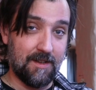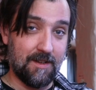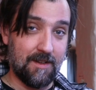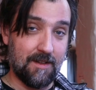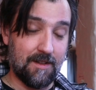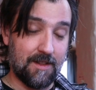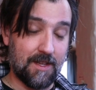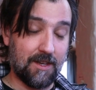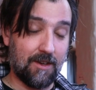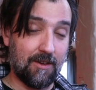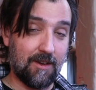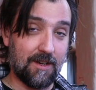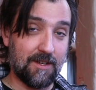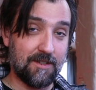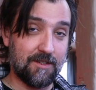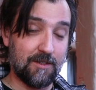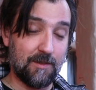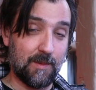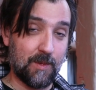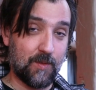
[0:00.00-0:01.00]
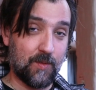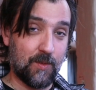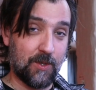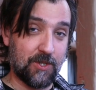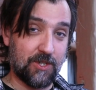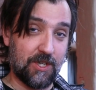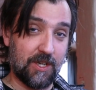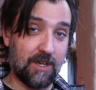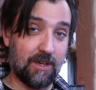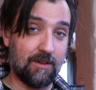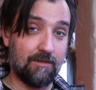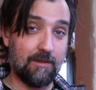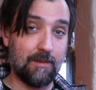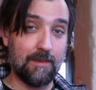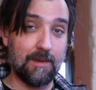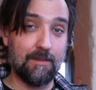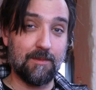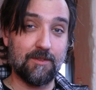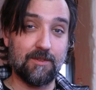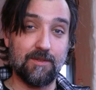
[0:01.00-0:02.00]
Thank you guys so much for watching.
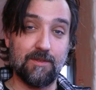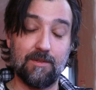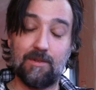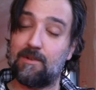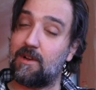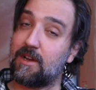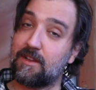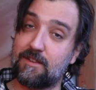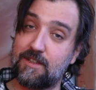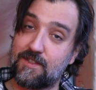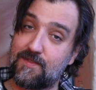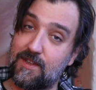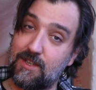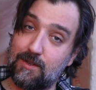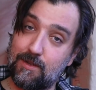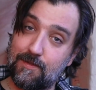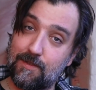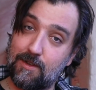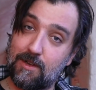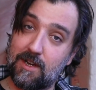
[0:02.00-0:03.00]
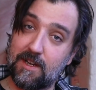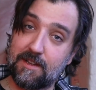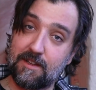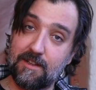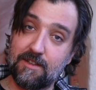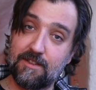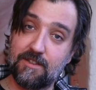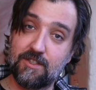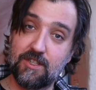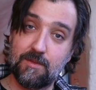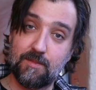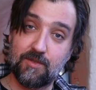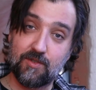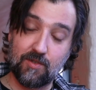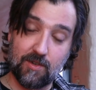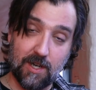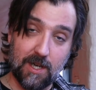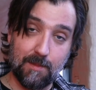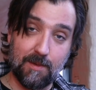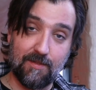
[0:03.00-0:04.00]
Remember to like this video if you liked it,
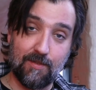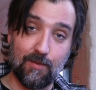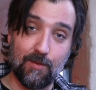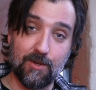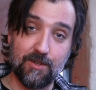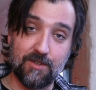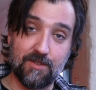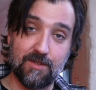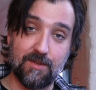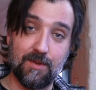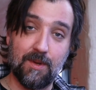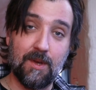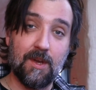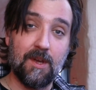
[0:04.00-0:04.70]
subscribe if you want to,